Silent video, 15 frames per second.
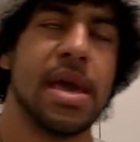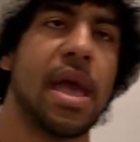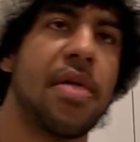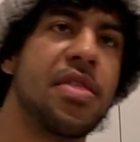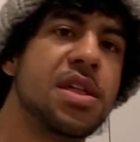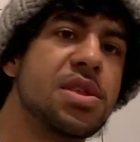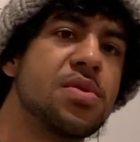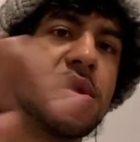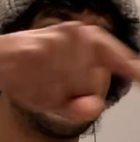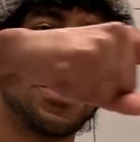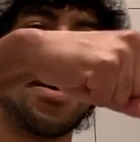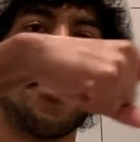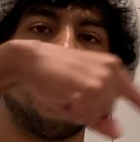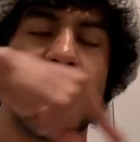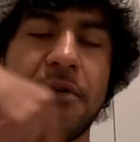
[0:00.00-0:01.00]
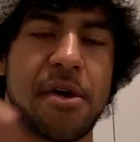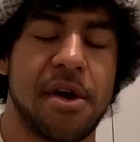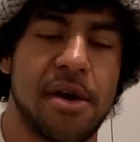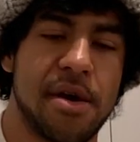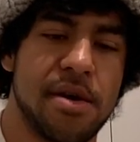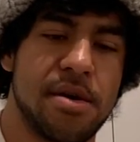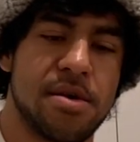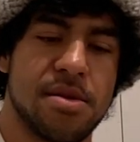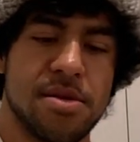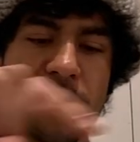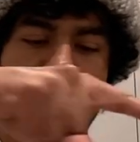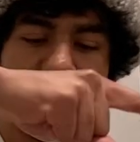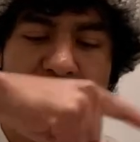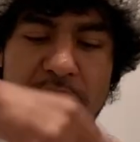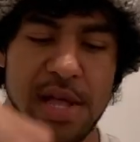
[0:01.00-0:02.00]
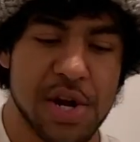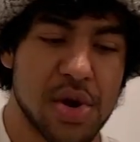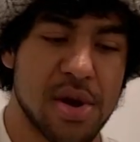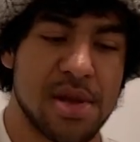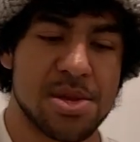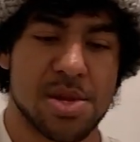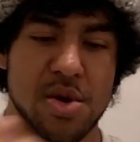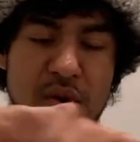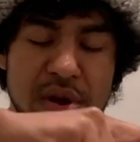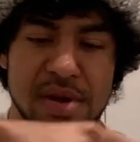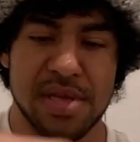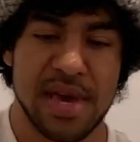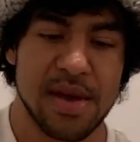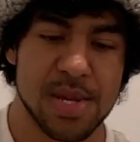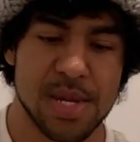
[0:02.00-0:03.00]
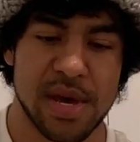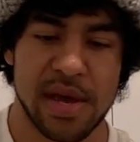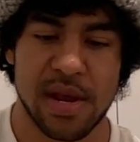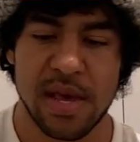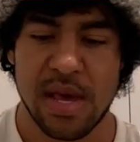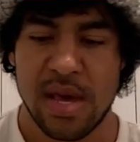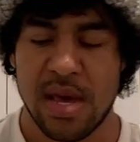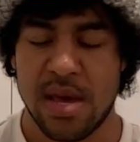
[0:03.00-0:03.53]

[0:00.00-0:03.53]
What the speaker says: And then you have the electrons going on the outside.